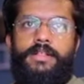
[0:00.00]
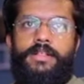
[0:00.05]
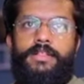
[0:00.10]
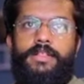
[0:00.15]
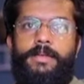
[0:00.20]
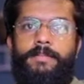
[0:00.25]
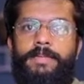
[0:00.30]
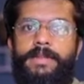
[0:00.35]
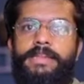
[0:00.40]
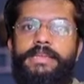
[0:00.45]

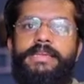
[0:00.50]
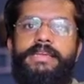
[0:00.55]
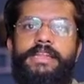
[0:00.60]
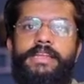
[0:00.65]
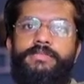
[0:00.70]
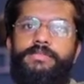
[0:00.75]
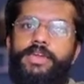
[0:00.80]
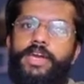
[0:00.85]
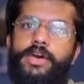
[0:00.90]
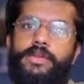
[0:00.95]
The
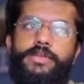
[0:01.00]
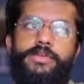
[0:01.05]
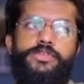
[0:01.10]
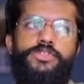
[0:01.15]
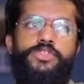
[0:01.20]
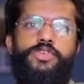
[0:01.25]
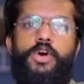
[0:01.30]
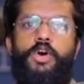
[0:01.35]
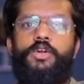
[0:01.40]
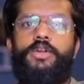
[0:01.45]
pedigree we are
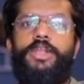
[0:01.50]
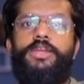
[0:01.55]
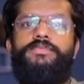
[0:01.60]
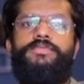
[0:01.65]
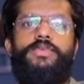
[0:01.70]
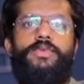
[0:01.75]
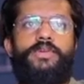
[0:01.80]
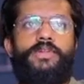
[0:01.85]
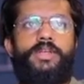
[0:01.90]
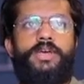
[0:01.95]
used only
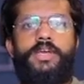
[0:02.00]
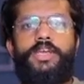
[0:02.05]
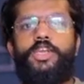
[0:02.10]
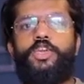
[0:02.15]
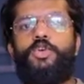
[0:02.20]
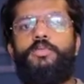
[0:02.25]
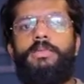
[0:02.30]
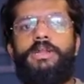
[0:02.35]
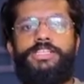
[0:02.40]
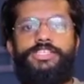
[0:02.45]
for the
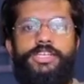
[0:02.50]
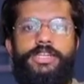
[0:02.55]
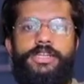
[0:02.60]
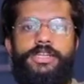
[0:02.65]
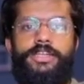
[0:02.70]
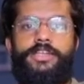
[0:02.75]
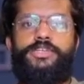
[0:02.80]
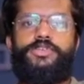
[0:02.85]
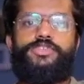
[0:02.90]
human genetic,